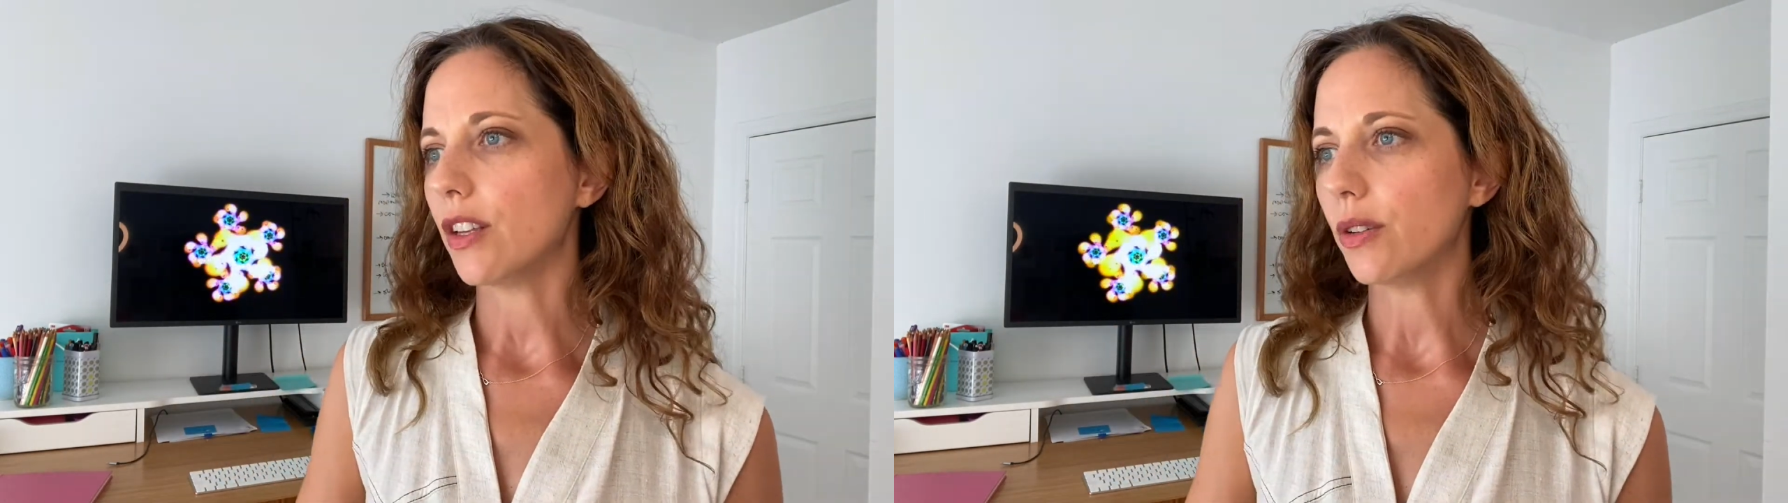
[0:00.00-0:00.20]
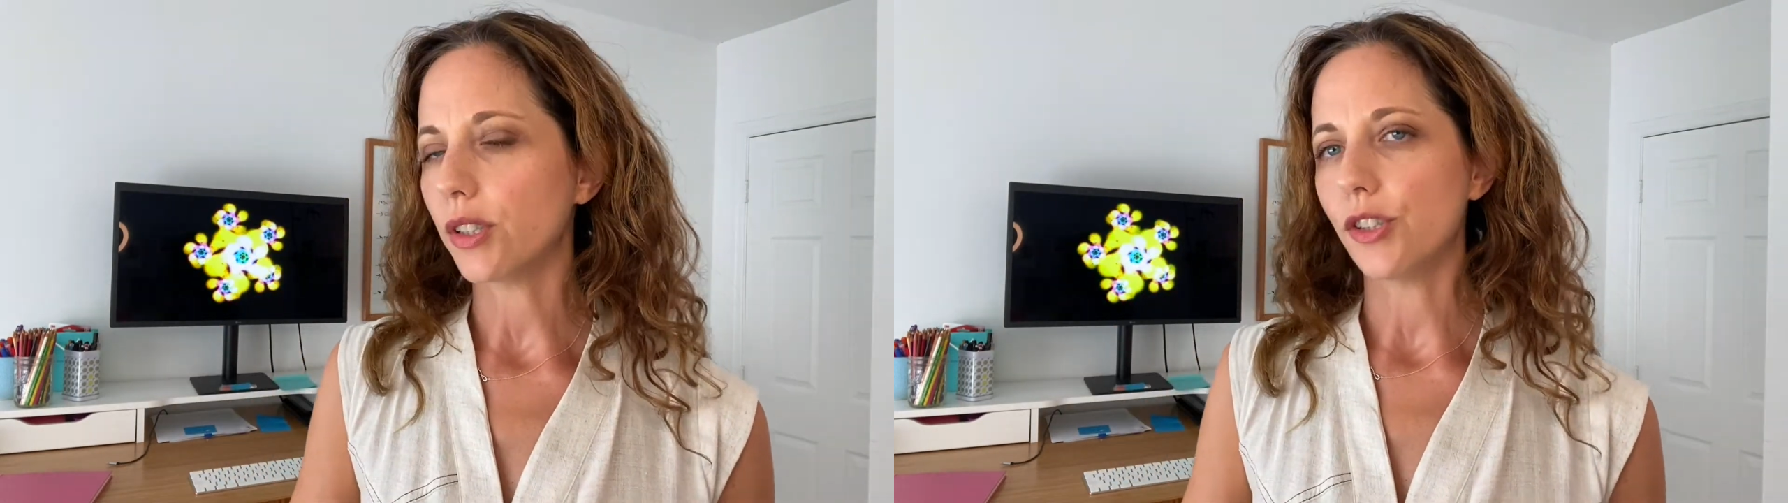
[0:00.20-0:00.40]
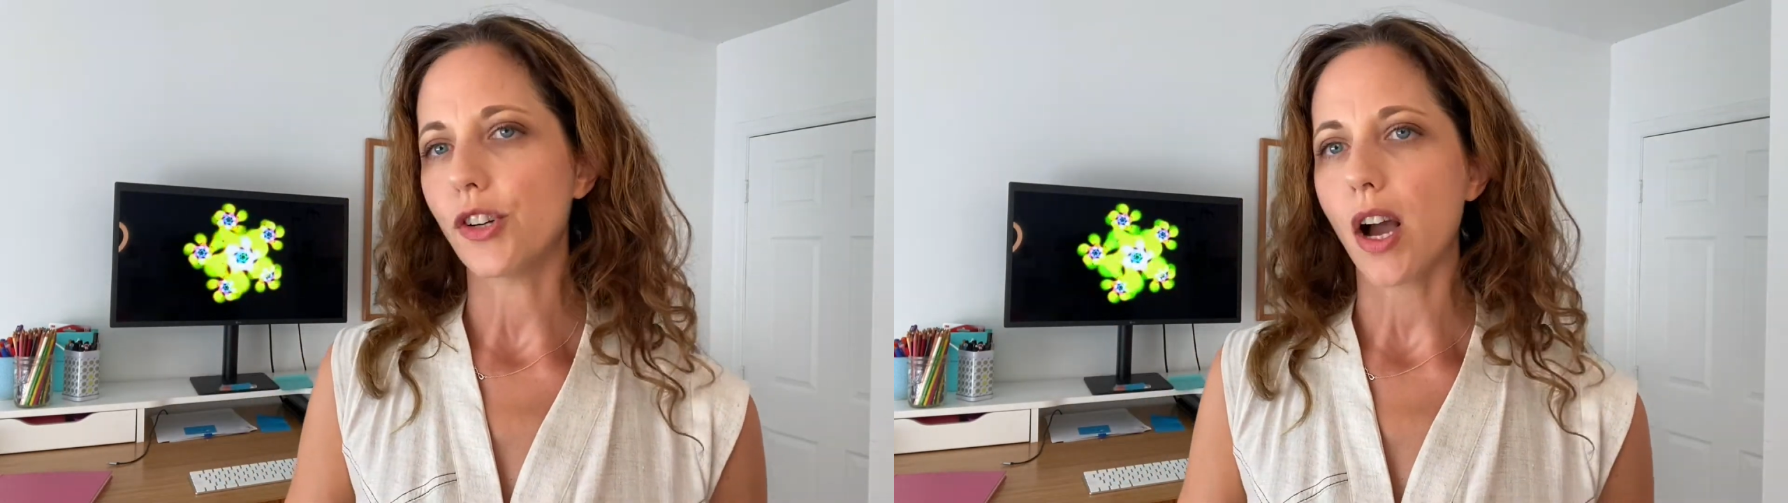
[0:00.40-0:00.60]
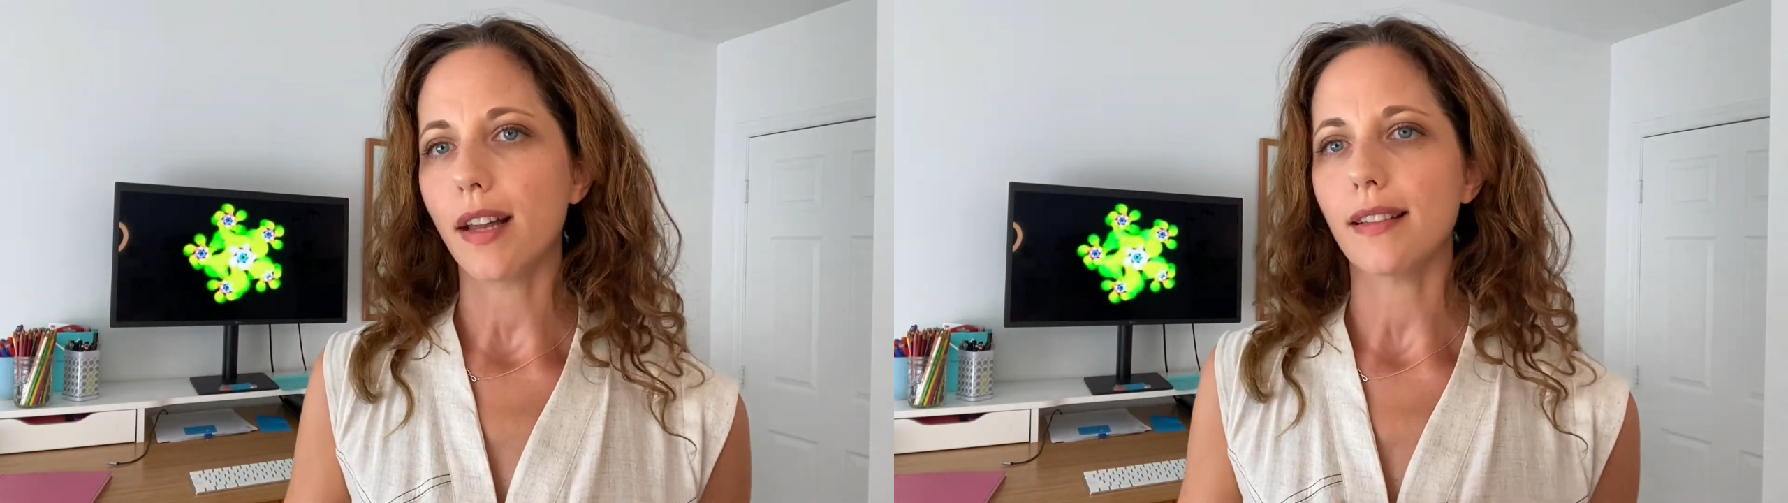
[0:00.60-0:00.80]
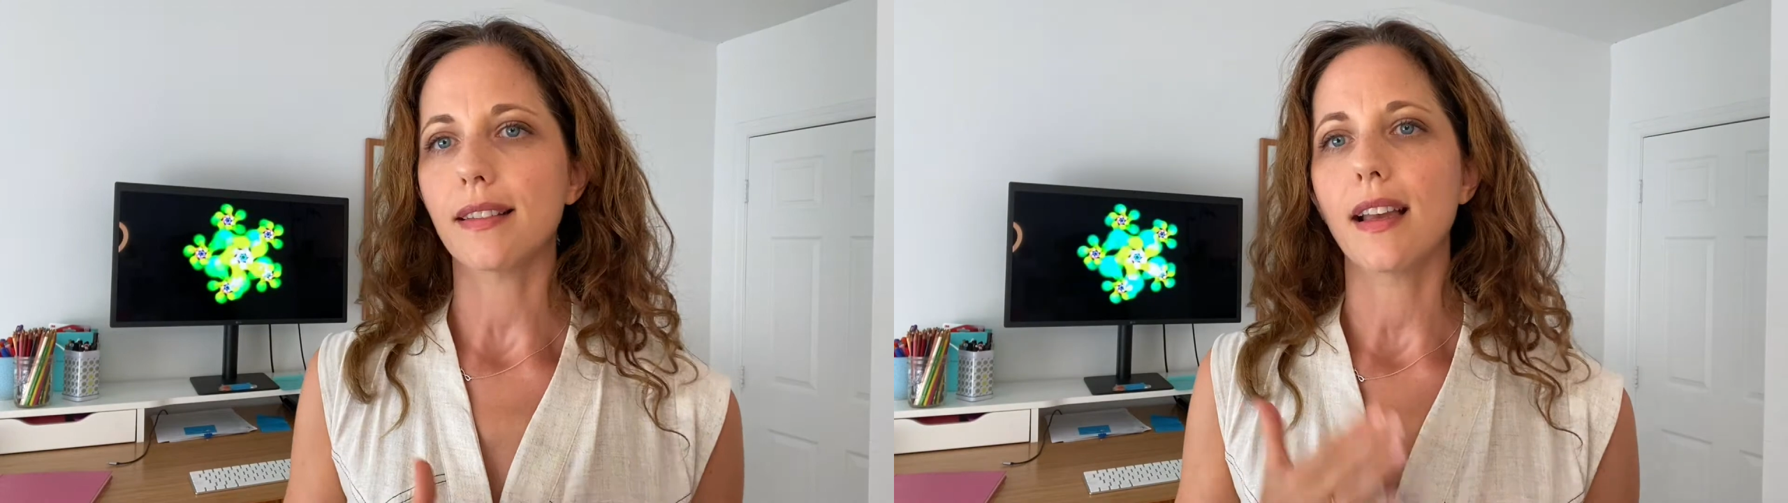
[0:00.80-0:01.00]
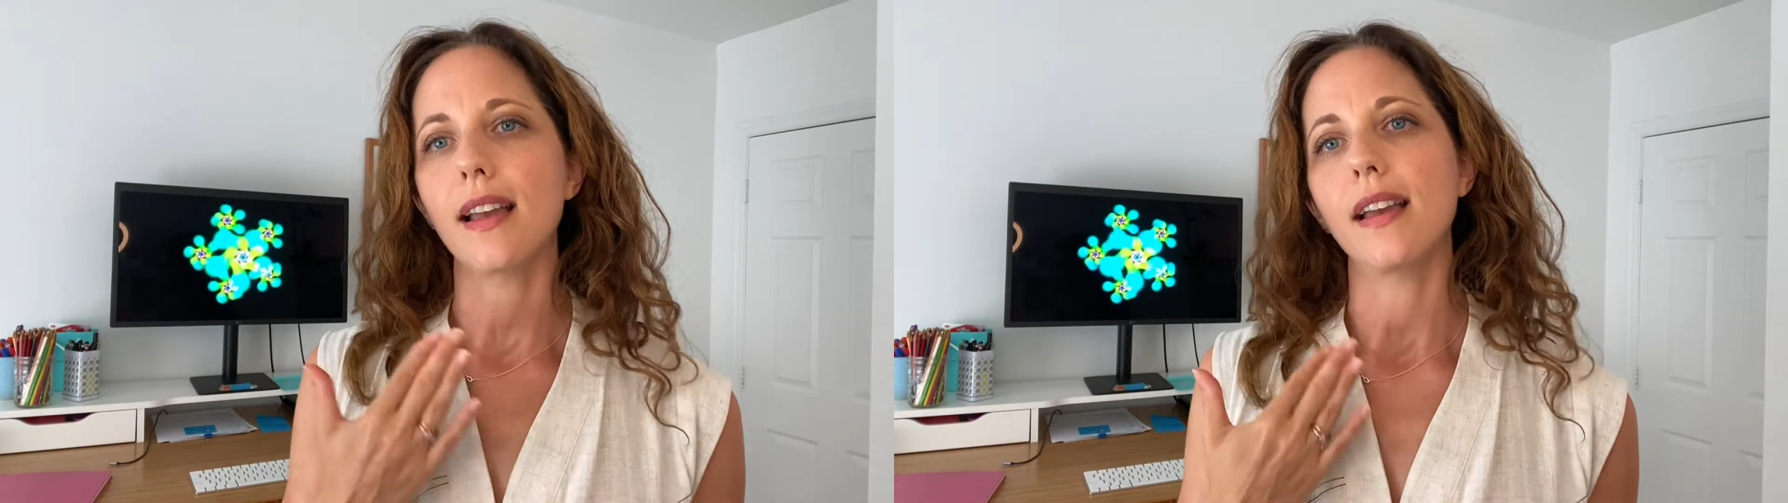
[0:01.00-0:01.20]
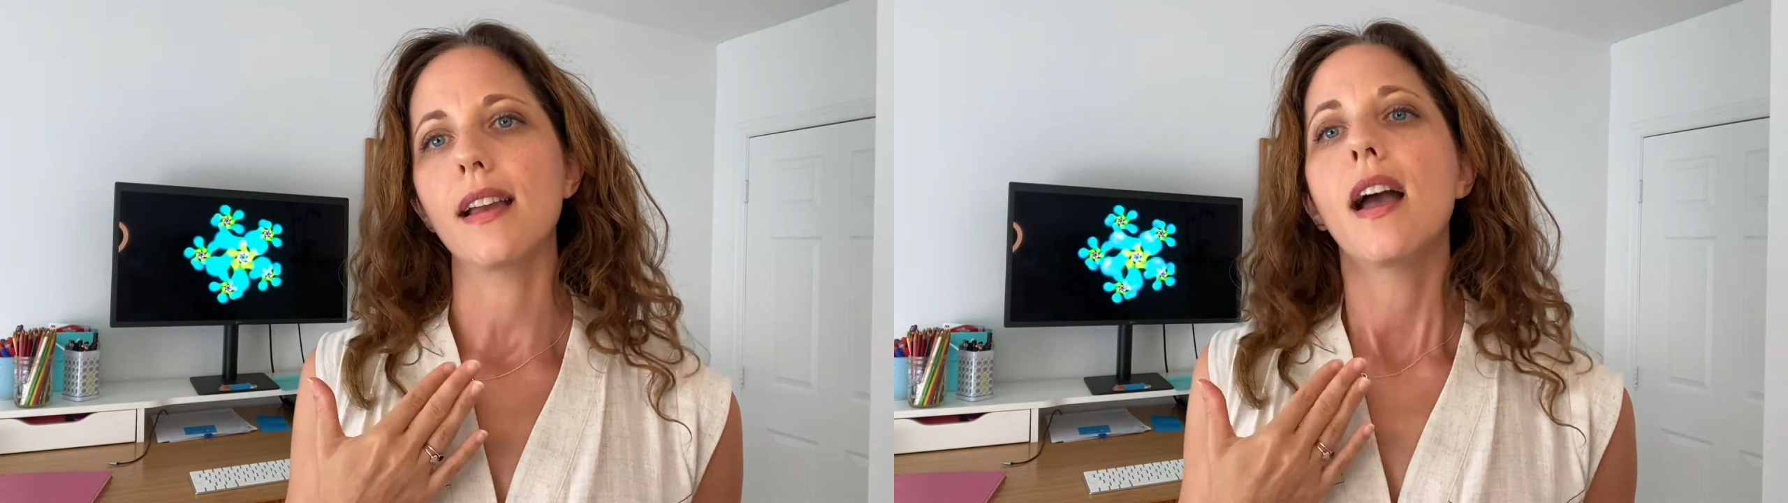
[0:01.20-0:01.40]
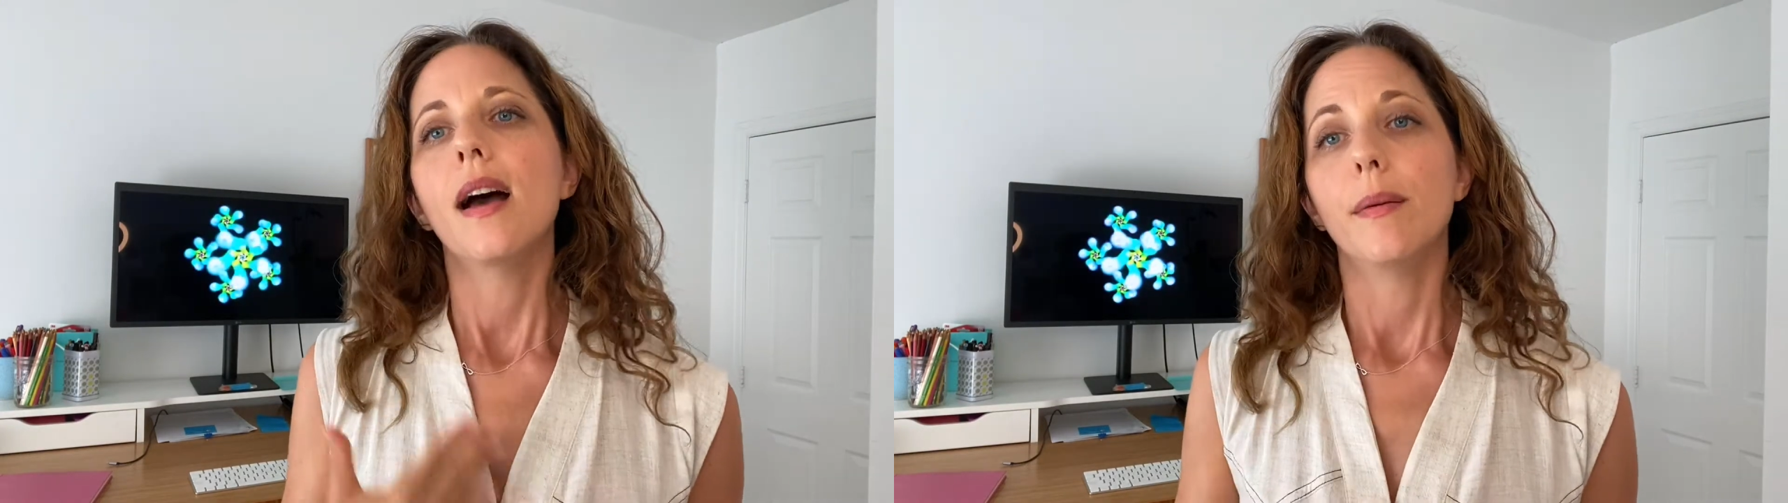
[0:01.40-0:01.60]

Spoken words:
you can draw to say,